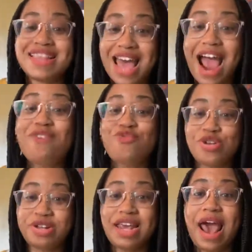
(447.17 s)
That
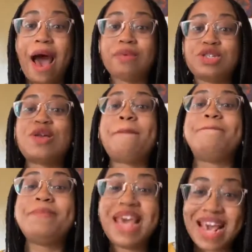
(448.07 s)
really helps to
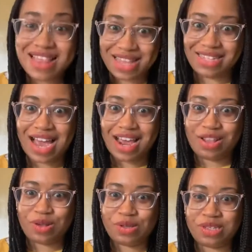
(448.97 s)
make the
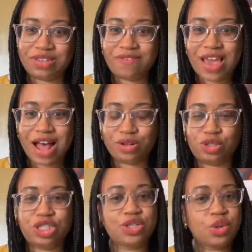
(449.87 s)
diagnosis of
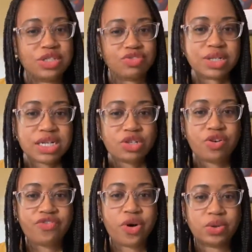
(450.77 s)
allergy. So it's really
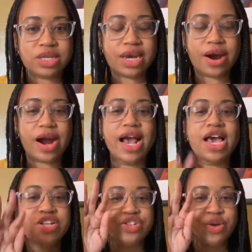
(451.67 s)
twofold here.
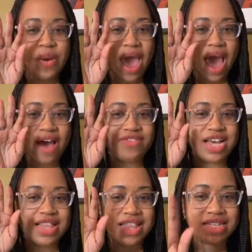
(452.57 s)
So you have
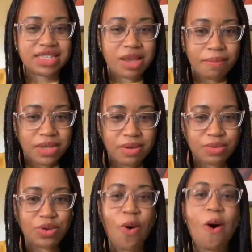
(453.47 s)
the
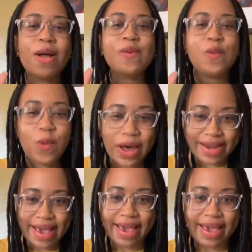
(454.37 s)
symptoms on
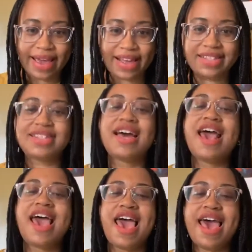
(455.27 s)
one hand,
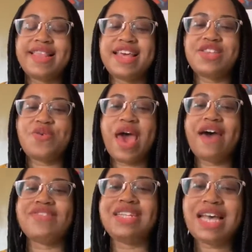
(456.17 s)
and then you
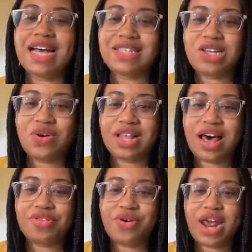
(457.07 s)
have the testing on
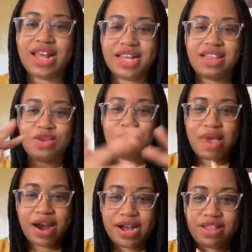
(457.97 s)
the other hand, and then you
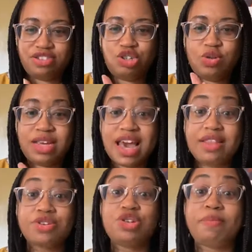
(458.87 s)
marry the two
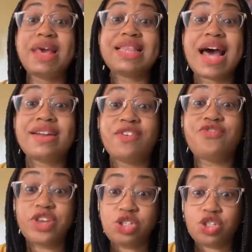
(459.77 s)
together to make that
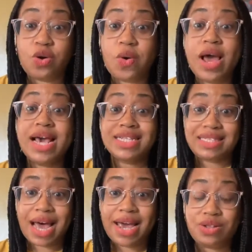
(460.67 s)
official
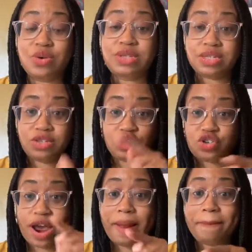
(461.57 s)
diagnosis, to
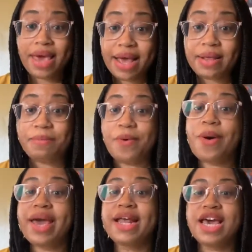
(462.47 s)
try to
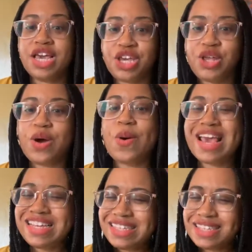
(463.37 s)
pinpoint,
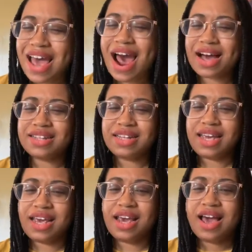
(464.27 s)

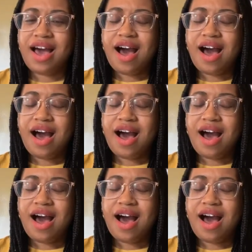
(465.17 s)
exactly,